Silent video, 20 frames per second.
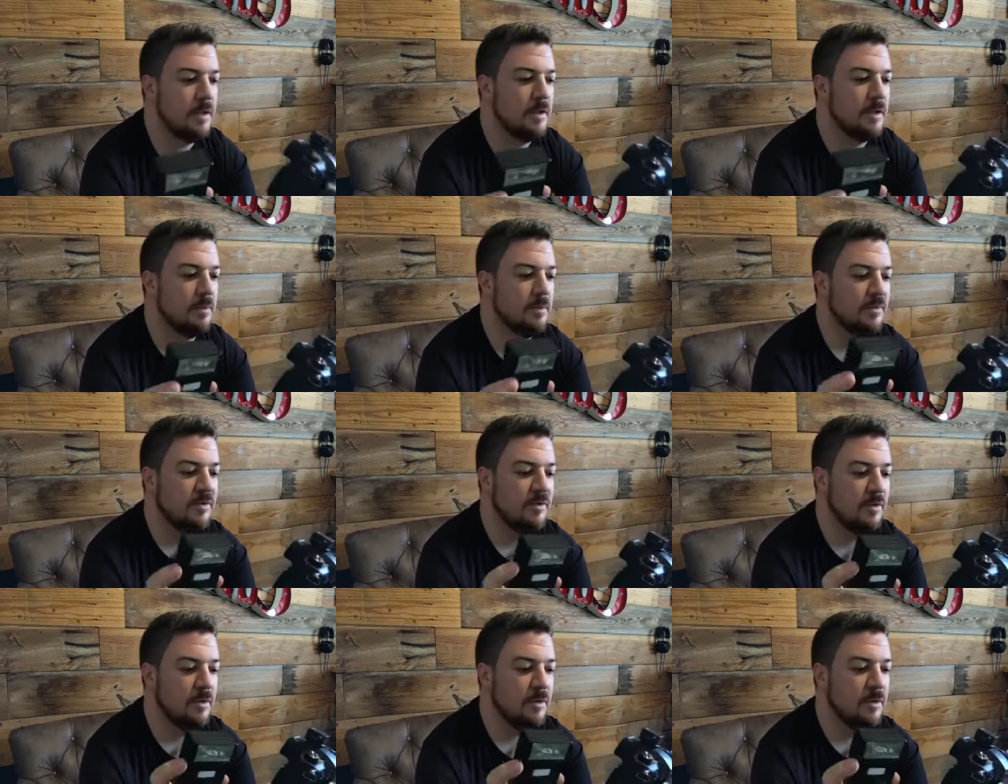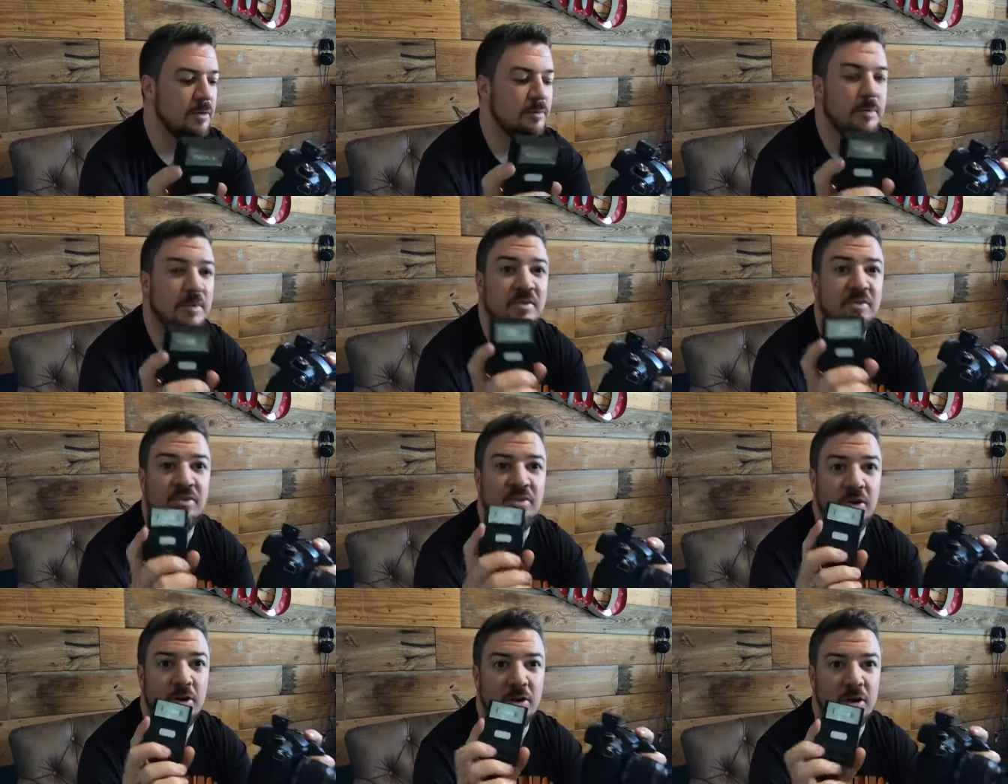So
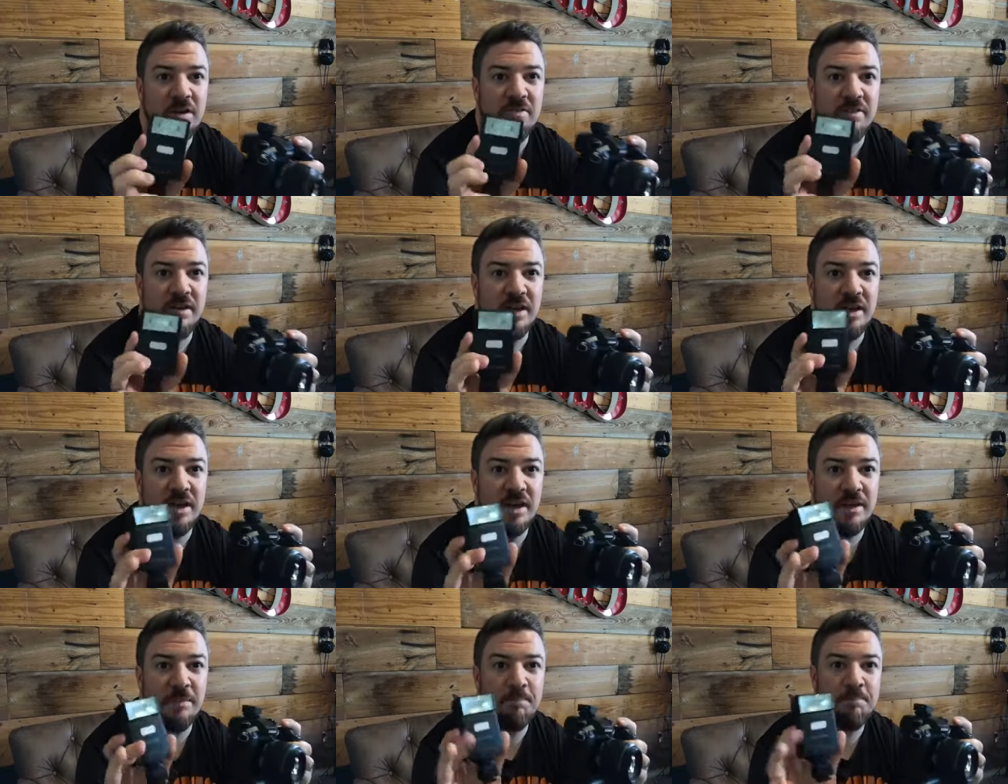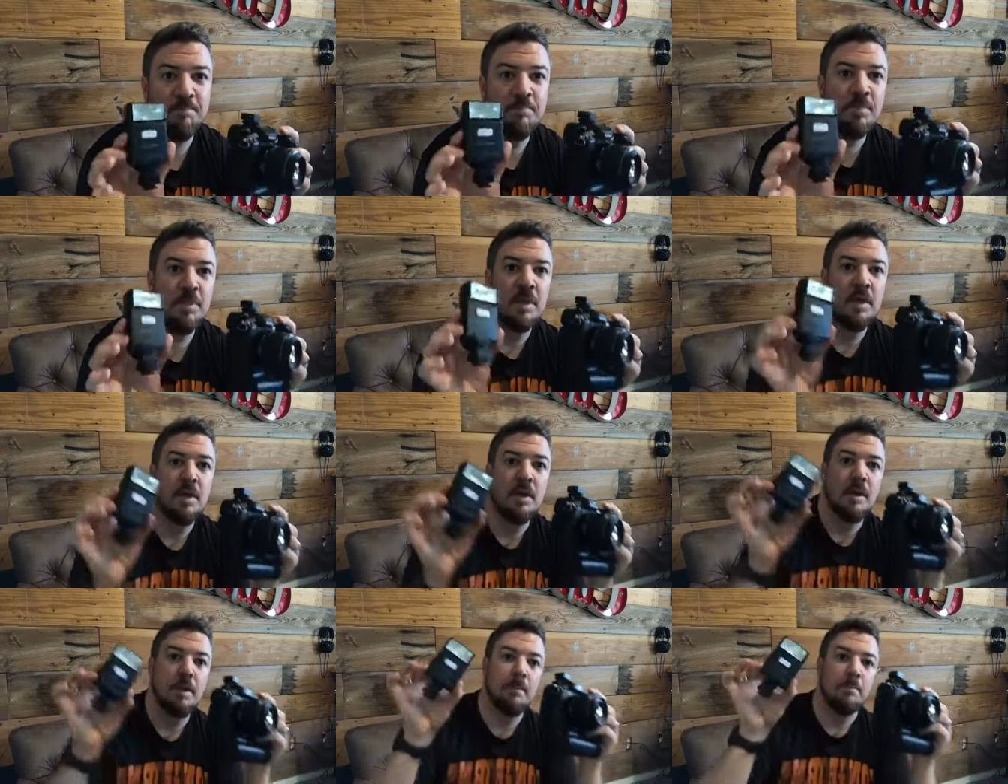sorry if I am.
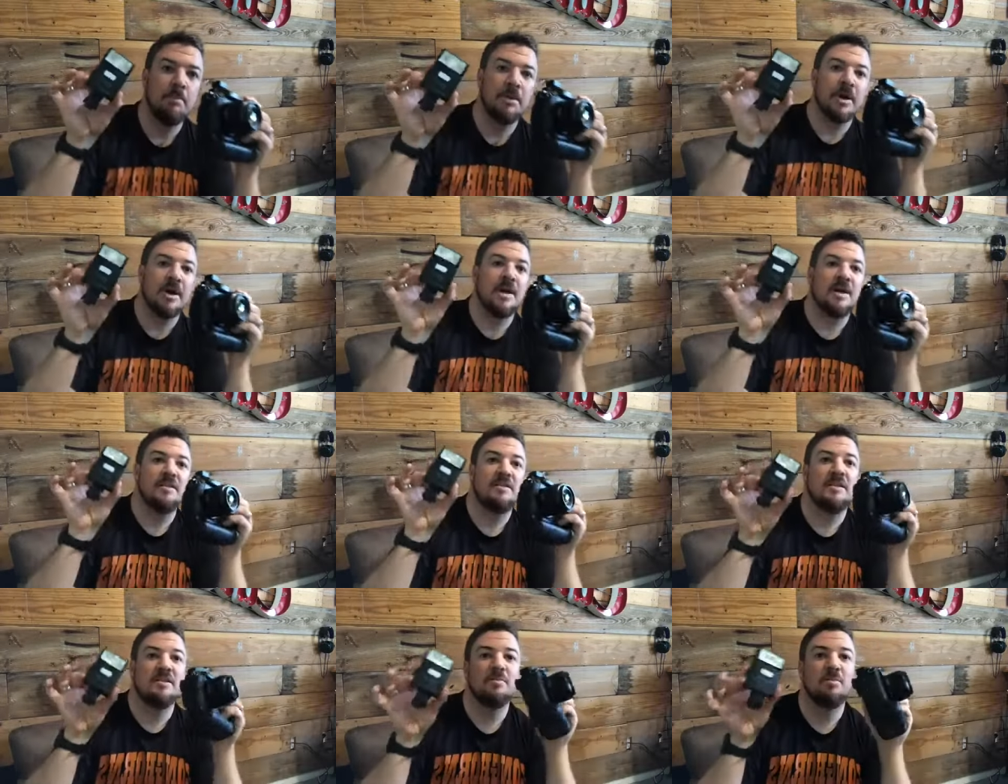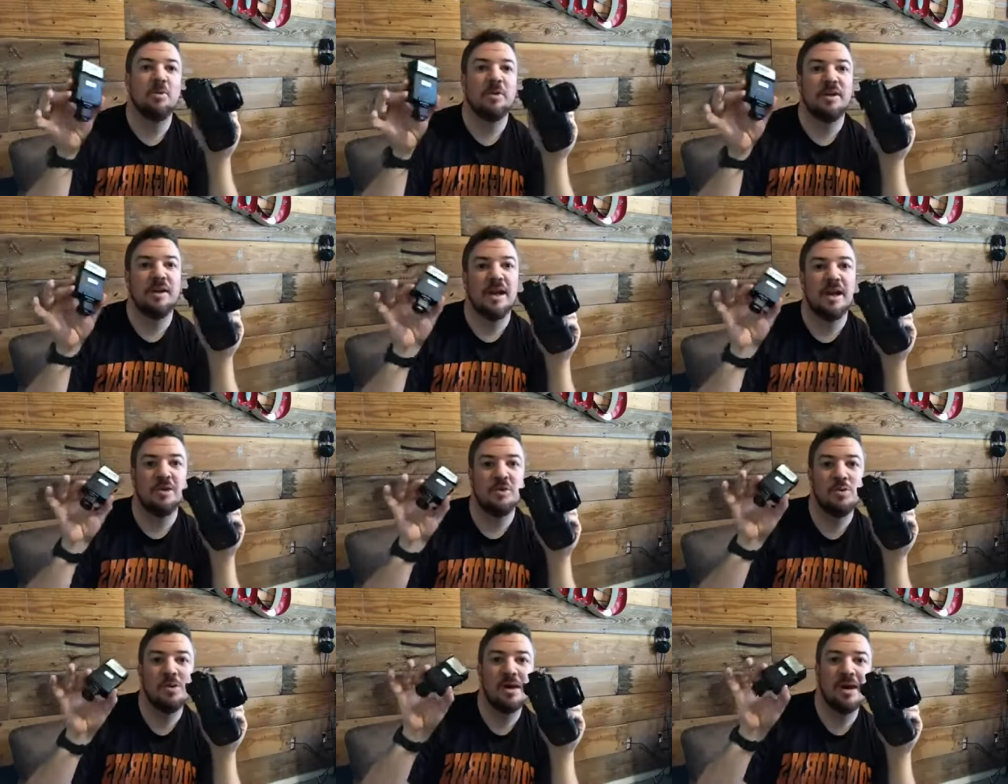But at this point now,
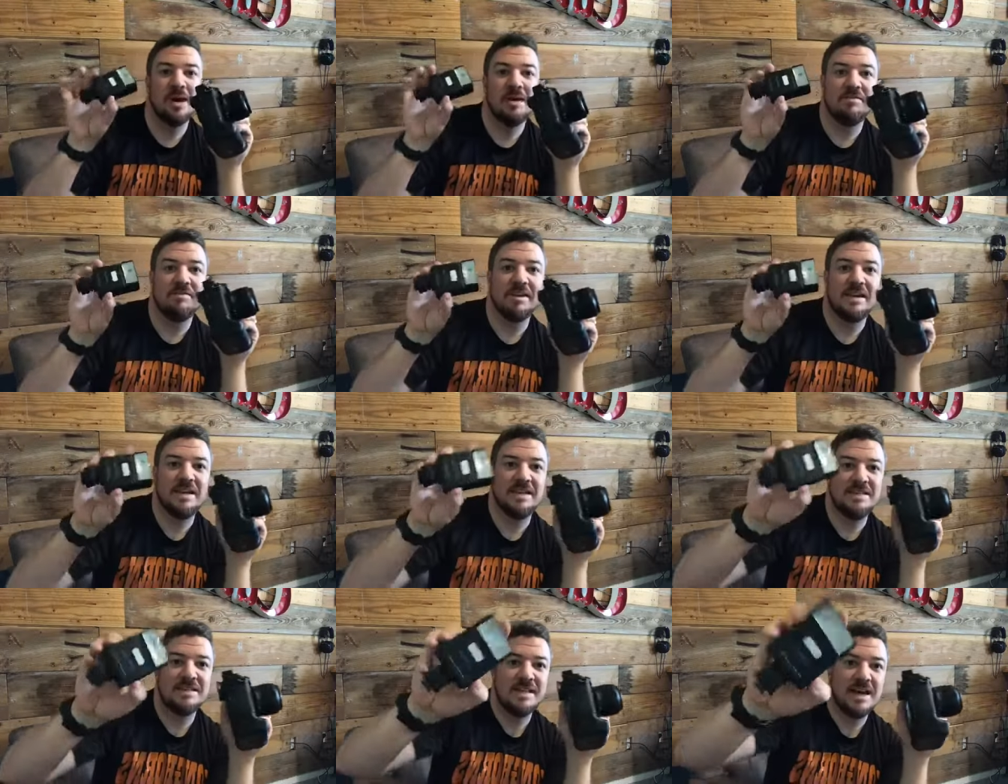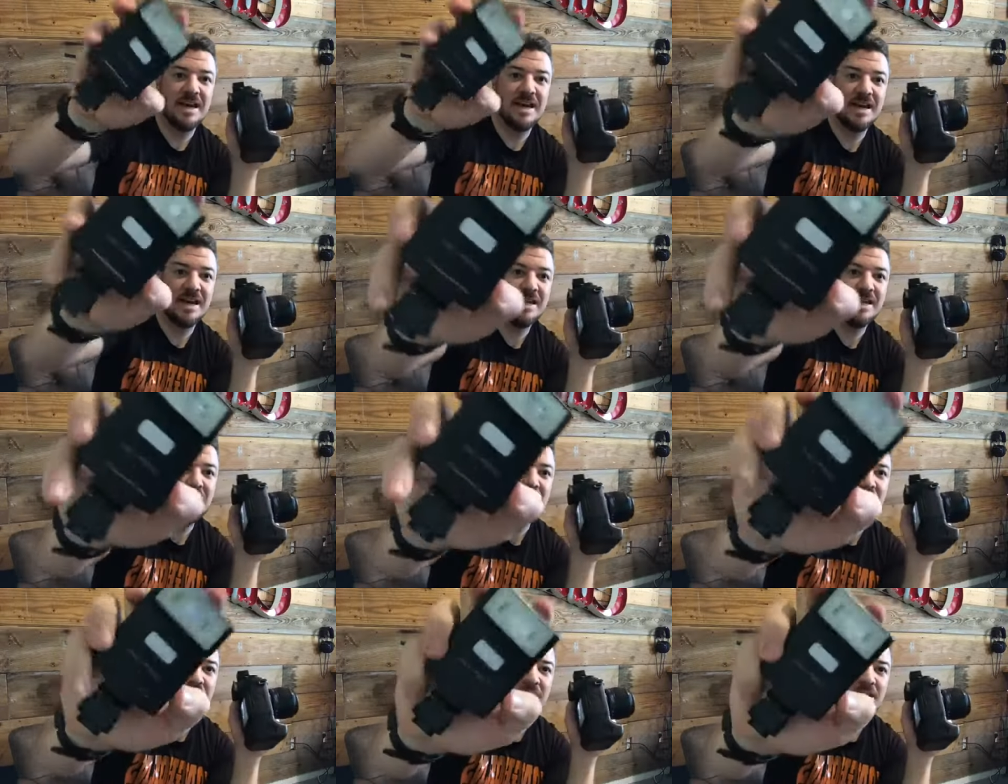you have a
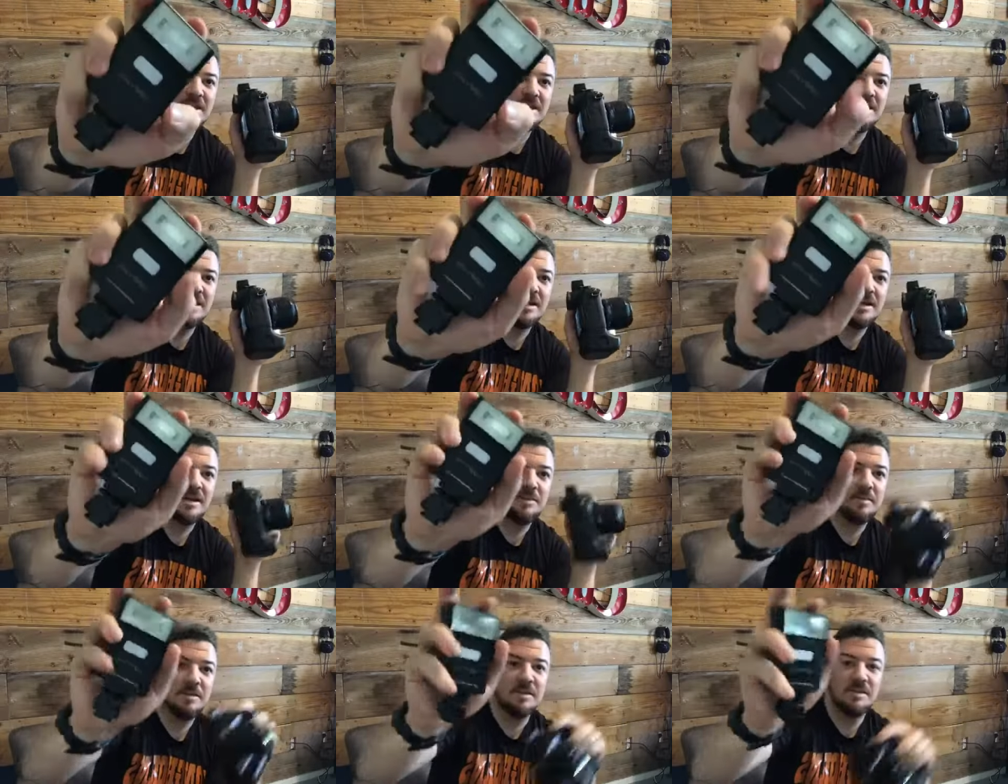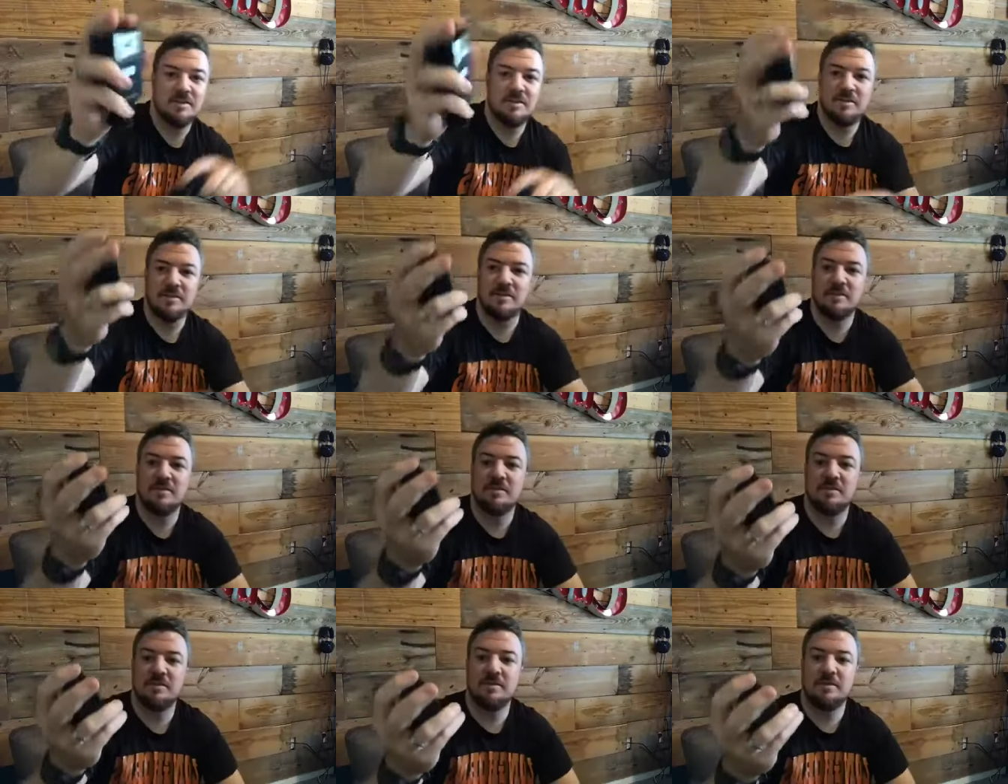tiny, this
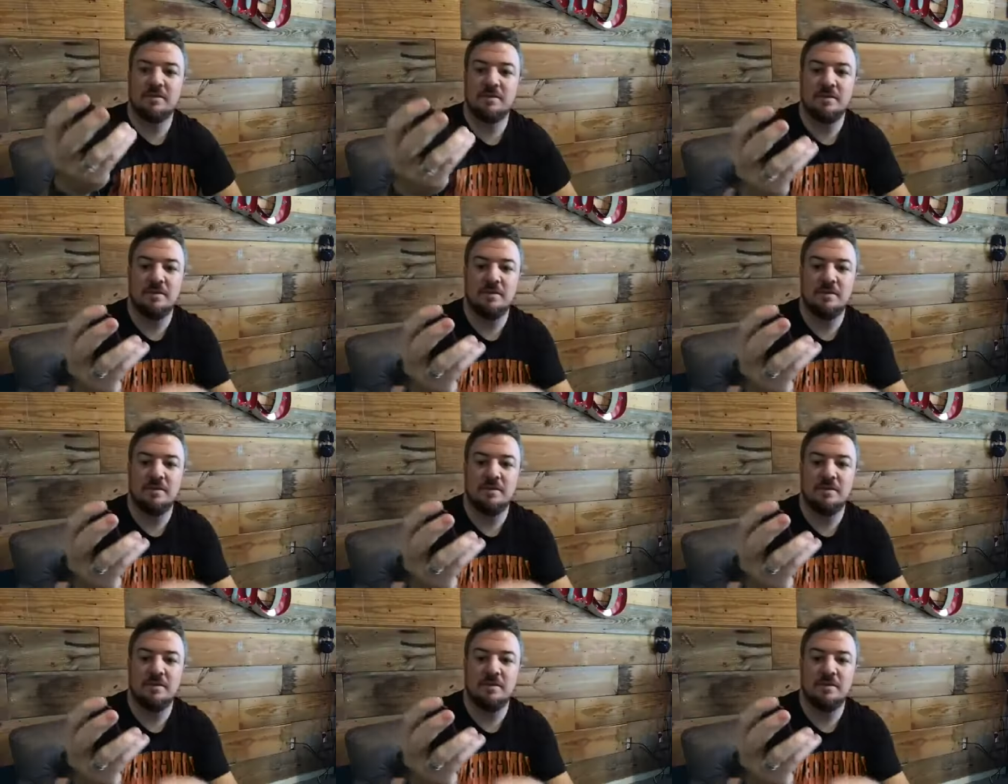is,